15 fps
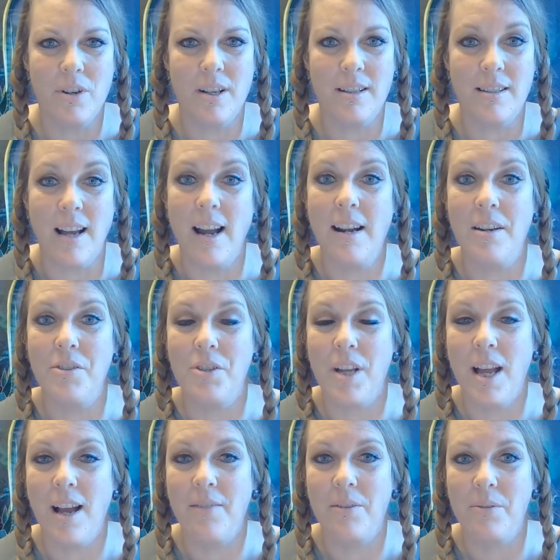anxieties you
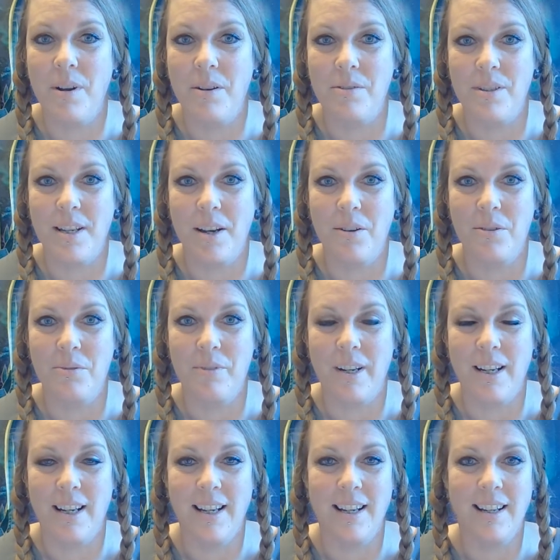have around tarot
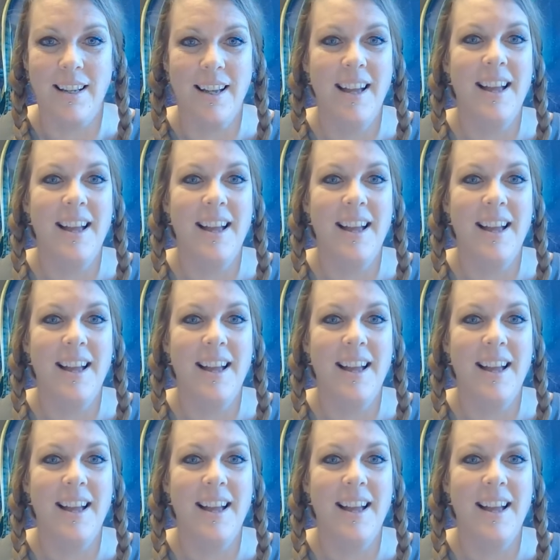reading.